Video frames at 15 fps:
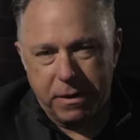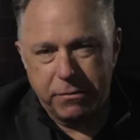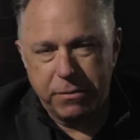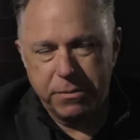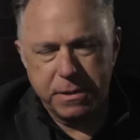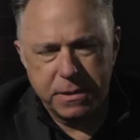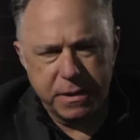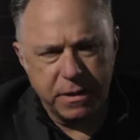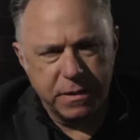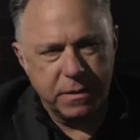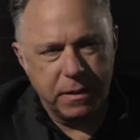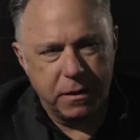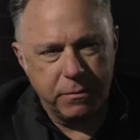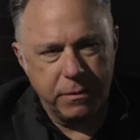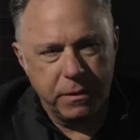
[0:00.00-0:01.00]
do we resist?
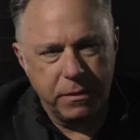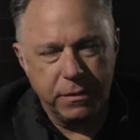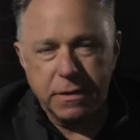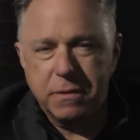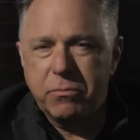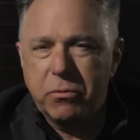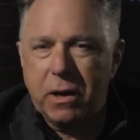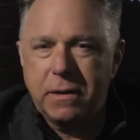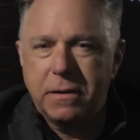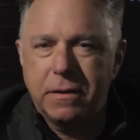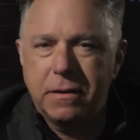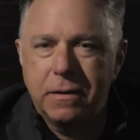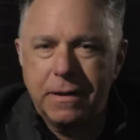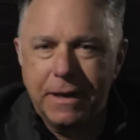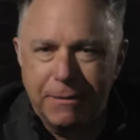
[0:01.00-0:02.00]
How do we do this?
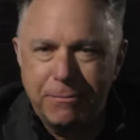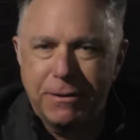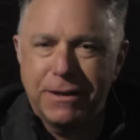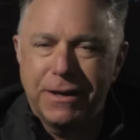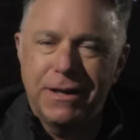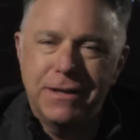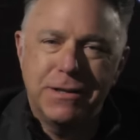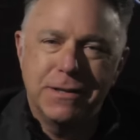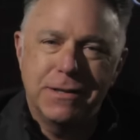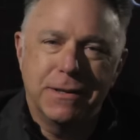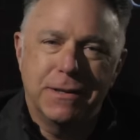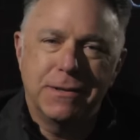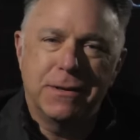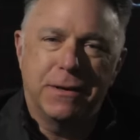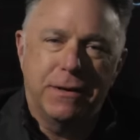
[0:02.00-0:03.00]
Practical applications,
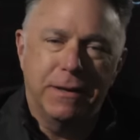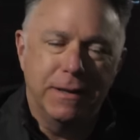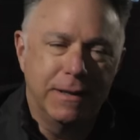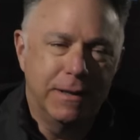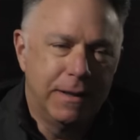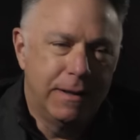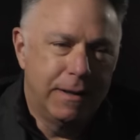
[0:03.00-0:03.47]
let's call it.